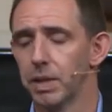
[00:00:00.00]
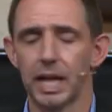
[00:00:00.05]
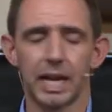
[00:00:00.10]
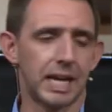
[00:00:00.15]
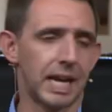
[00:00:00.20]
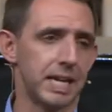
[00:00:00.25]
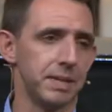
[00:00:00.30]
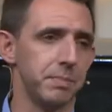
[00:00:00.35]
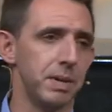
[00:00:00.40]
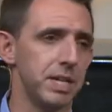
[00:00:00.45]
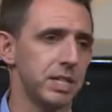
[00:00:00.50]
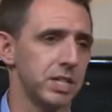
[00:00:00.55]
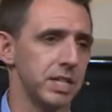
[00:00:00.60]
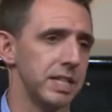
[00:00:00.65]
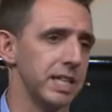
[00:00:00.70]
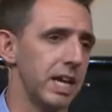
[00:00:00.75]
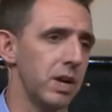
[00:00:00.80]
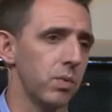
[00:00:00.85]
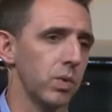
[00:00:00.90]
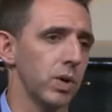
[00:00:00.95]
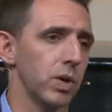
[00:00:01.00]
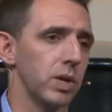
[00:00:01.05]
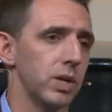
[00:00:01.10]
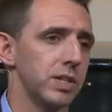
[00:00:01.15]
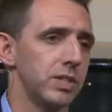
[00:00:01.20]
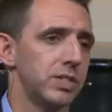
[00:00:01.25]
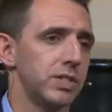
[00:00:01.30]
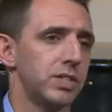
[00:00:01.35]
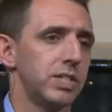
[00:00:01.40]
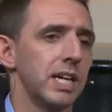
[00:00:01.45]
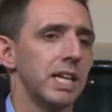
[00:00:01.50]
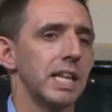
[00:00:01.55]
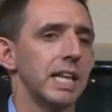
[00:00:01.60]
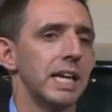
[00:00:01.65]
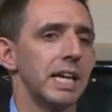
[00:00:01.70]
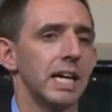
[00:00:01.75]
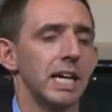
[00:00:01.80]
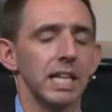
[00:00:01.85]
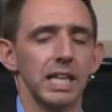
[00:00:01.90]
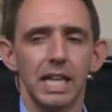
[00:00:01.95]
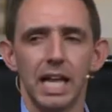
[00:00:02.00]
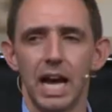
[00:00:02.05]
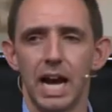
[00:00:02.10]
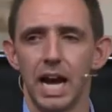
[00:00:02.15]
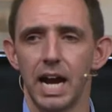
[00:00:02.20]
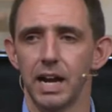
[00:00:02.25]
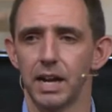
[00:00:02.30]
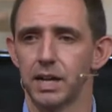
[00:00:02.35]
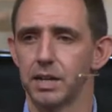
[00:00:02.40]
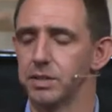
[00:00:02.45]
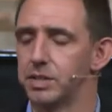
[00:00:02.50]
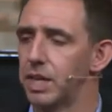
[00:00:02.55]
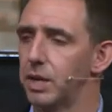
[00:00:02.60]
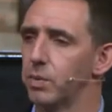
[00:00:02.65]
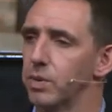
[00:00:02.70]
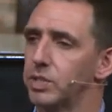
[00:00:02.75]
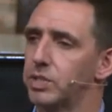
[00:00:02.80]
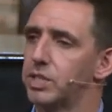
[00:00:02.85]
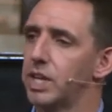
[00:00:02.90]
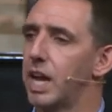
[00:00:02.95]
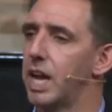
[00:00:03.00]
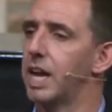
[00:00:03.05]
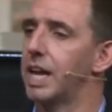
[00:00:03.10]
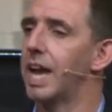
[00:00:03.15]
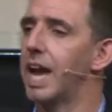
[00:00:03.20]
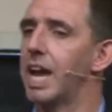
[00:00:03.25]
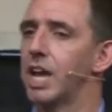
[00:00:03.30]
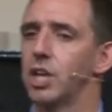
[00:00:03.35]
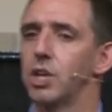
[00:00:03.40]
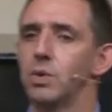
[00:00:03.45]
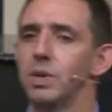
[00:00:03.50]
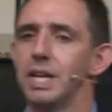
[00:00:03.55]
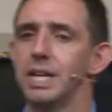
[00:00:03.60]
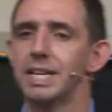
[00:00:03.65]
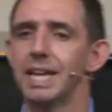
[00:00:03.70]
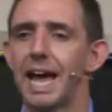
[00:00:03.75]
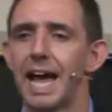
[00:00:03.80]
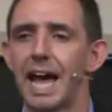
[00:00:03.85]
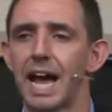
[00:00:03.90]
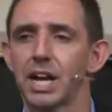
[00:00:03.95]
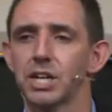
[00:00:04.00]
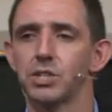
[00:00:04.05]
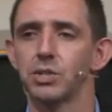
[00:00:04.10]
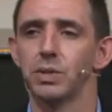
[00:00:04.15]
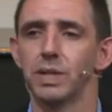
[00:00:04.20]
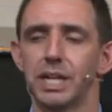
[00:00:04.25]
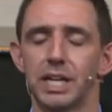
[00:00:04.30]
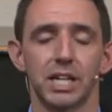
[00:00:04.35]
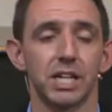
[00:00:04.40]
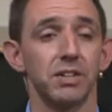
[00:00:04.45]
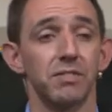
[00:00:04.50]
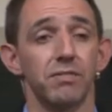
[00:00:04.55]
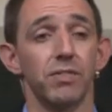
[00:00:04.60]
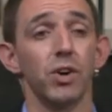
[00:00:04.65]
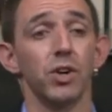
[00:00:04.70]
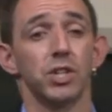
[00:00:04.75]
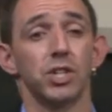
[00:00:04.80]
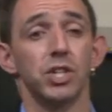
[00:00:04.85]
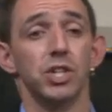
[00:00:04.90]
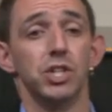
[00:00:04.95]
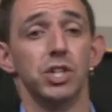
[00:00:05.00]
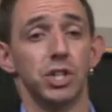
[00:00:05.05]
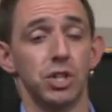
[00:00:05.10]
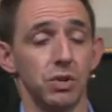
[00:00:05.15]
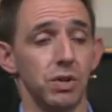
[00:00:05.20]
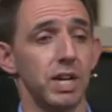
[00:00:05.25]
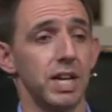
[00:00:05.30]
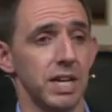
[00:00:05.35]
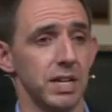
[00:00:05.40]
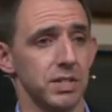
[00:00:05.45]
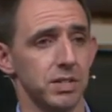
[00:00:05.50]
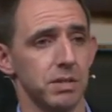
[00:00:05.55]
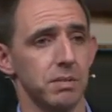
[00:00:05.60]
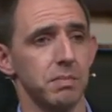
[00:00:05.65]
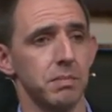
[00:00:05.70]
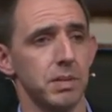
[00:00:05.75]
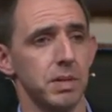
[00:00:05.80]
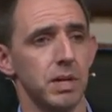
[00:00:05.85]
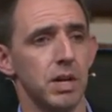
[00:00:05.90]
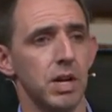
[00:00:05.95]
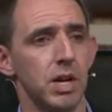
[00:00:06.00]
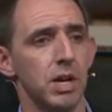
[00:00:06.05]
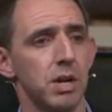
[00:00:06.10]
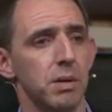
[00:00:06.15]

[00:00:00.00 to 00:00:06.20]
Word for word: But like I mentioned, they were selling a lie because they were saying, hey, you need to actually convert to Judaism